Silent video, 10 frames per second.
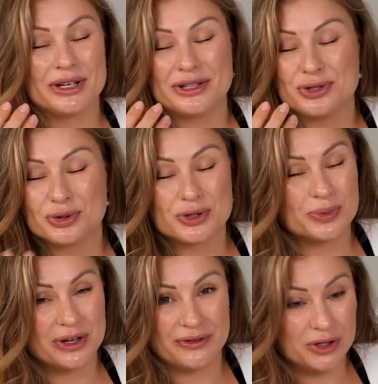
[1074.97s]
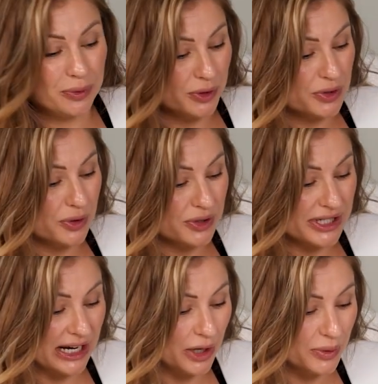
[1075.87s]
can choose whatever you want,
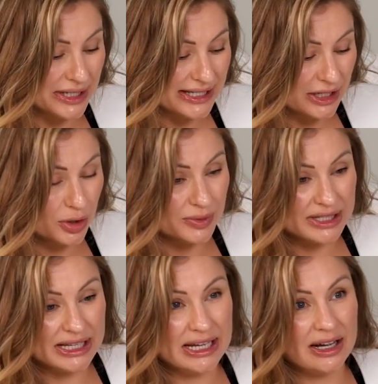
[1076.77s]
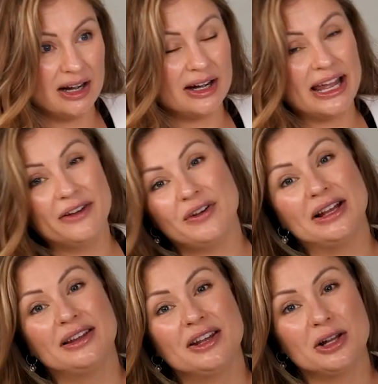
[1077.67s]
because our serums, they have
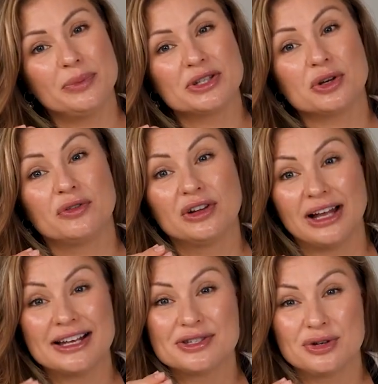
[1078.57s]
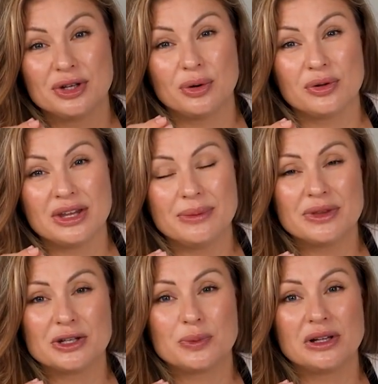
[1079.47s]
a little bit of glycerin on them
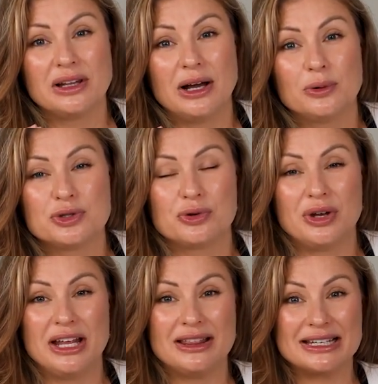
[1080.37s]
that will allow you to create